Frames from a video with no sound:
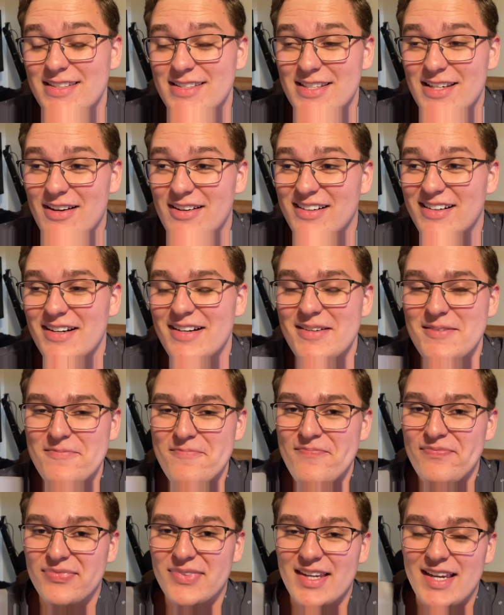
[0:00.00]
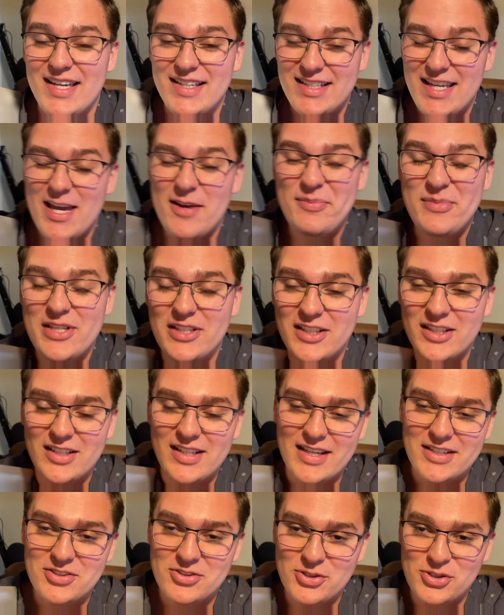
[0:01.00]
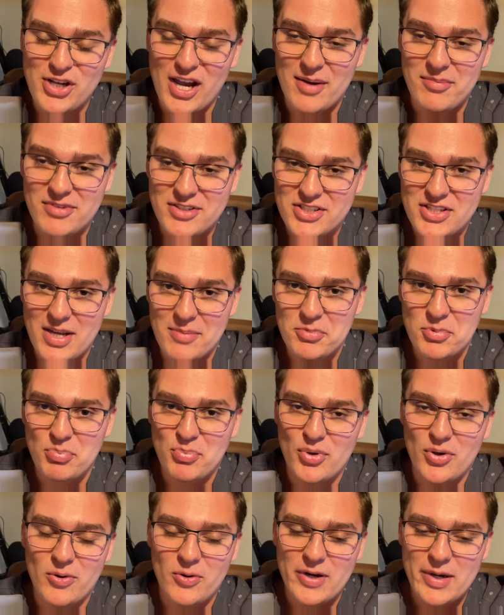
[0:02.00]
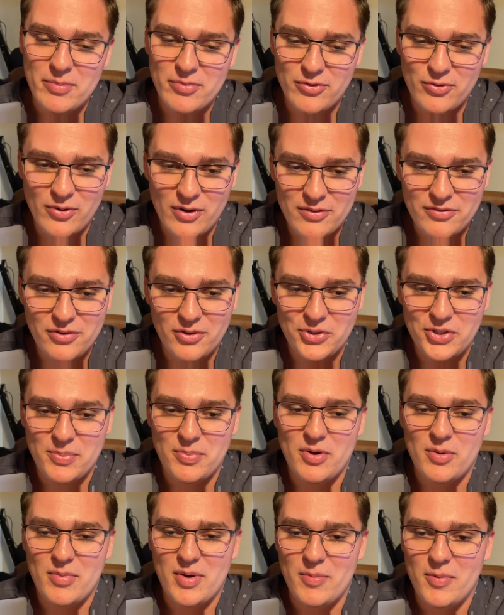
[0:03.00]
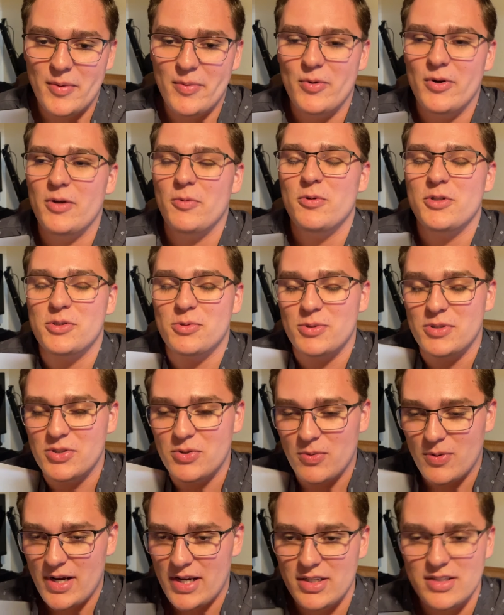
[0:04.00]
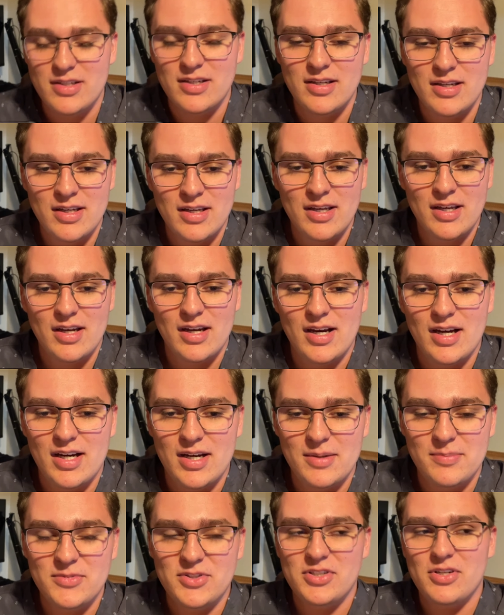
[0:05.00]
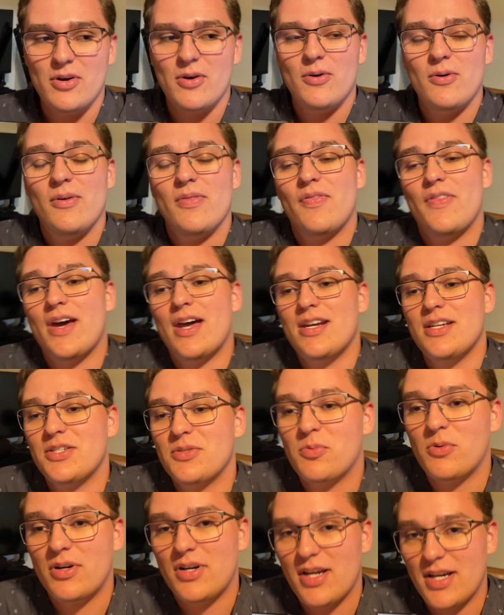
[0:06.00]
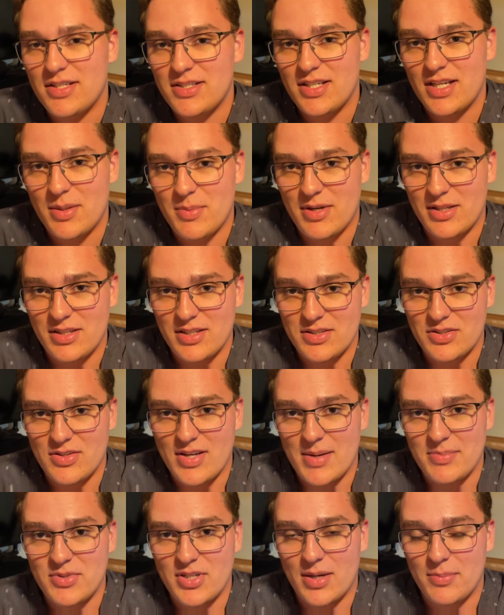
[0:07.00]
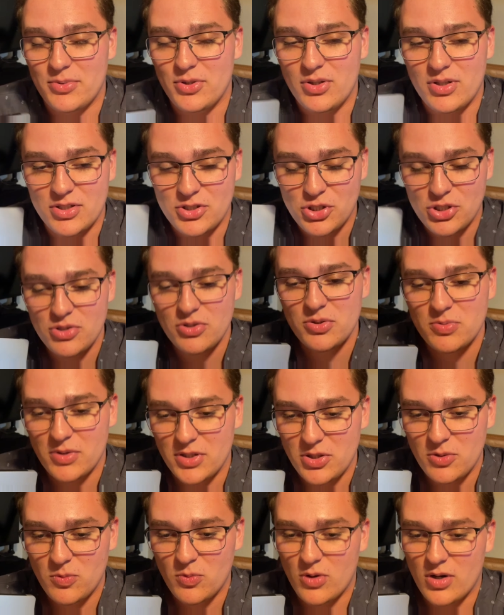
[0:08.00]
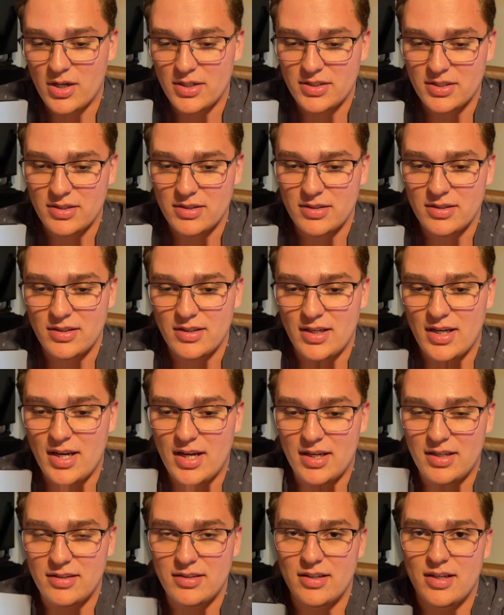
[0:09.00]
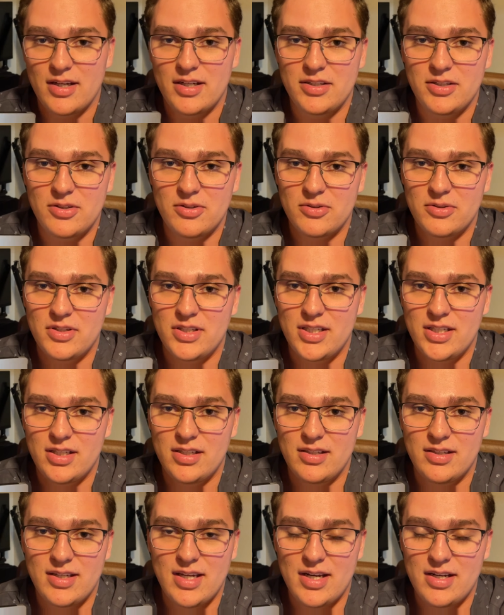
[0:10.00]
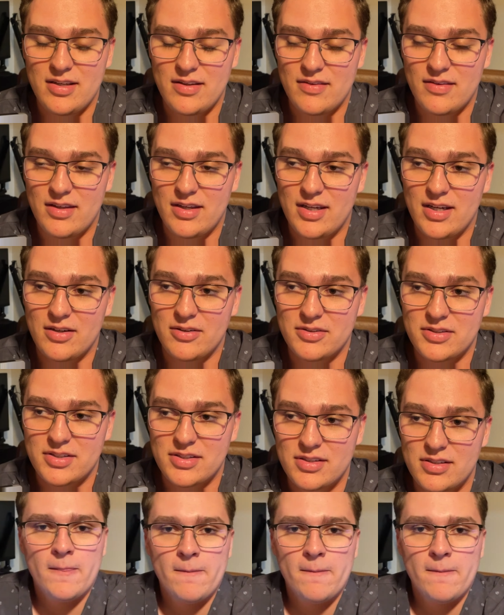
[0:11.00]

So it gave me a little extra time to stop the program before it filled up all my memory, which was great. So that is one nice thing about this laptop. You can choose what you want, and you don't need anything else.